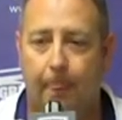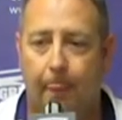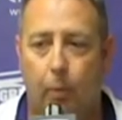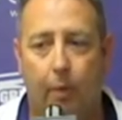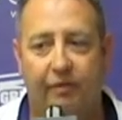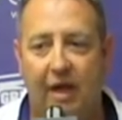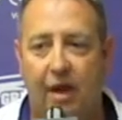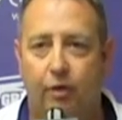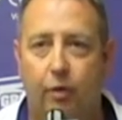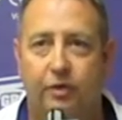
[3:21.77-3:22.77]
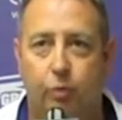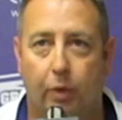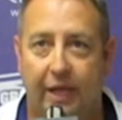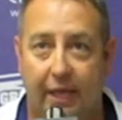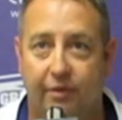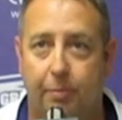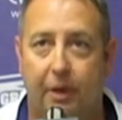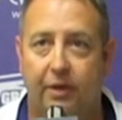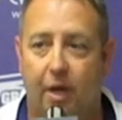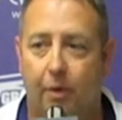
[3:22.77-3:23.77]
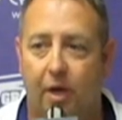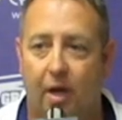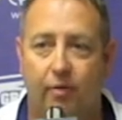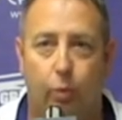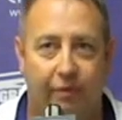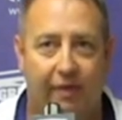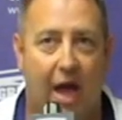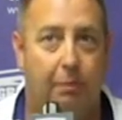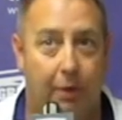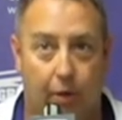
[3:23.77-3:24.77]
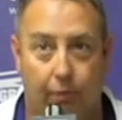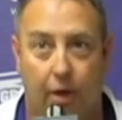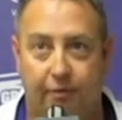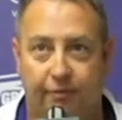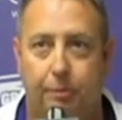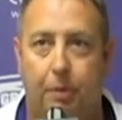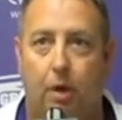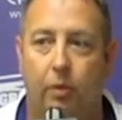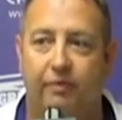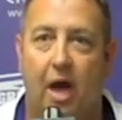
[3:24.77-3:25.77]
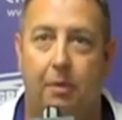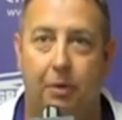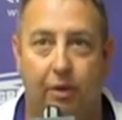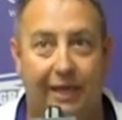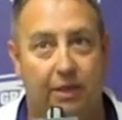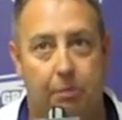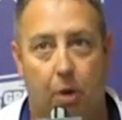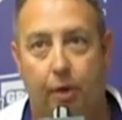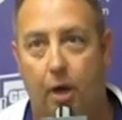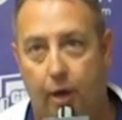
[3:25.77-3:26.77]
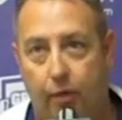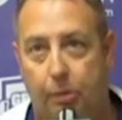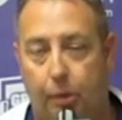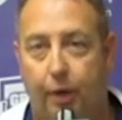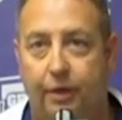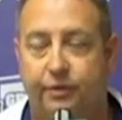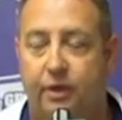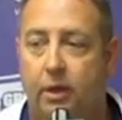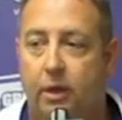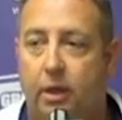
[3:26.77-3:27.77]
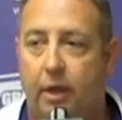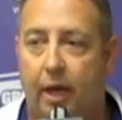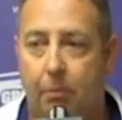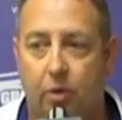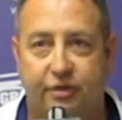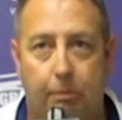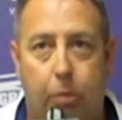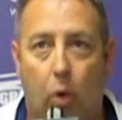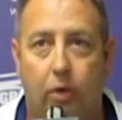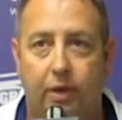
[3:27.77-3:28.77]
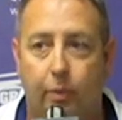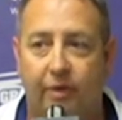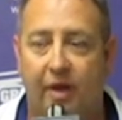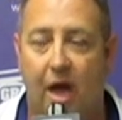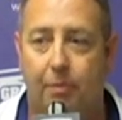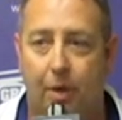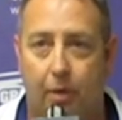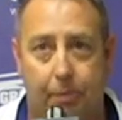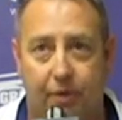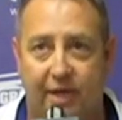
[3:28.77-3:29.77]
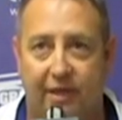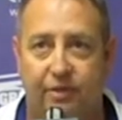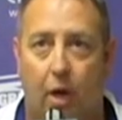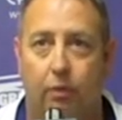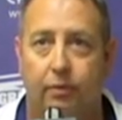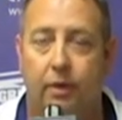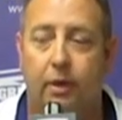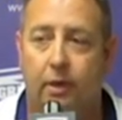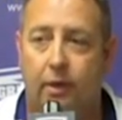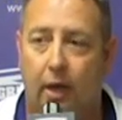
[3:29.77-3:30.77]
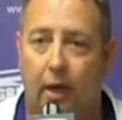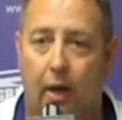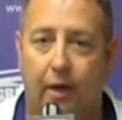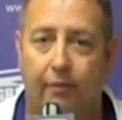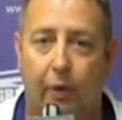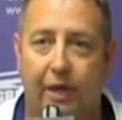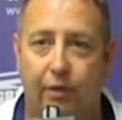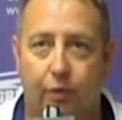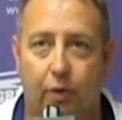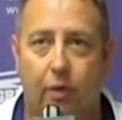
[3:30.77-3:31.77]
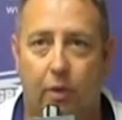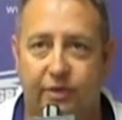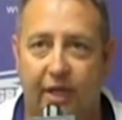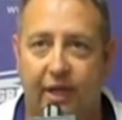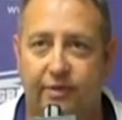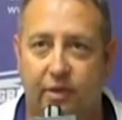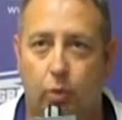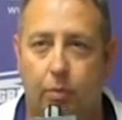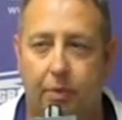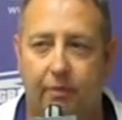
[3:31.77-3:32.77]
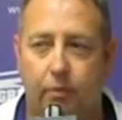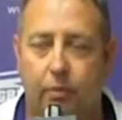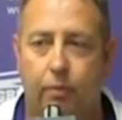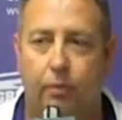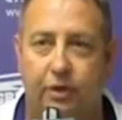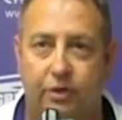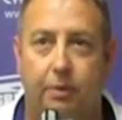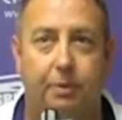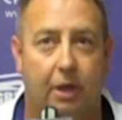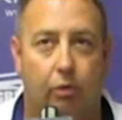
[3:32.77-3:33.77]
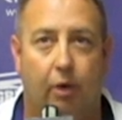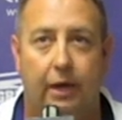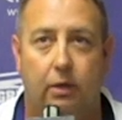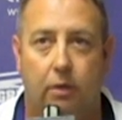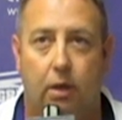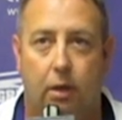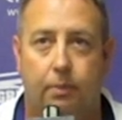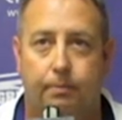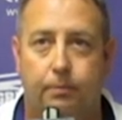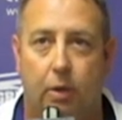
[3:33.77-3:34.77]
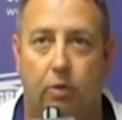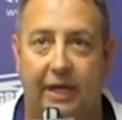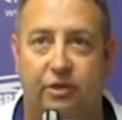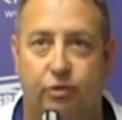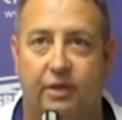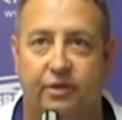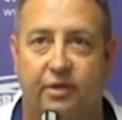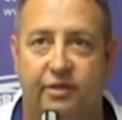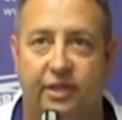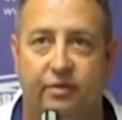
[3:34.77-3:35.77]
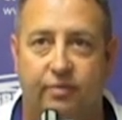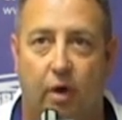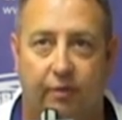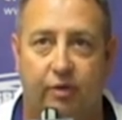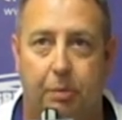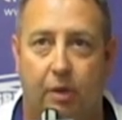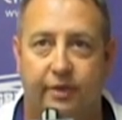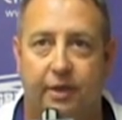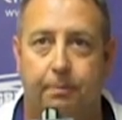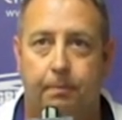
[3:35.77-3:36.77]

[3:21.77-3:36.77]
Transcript: What we've got to do is, when he is being double covered, we've got to be able to run the football. We've got to be able to get the ball to other players. And most importantly, we've got to be able to protect Dalton. If we can do those things, then it should be a great late stretch of the season for our football team.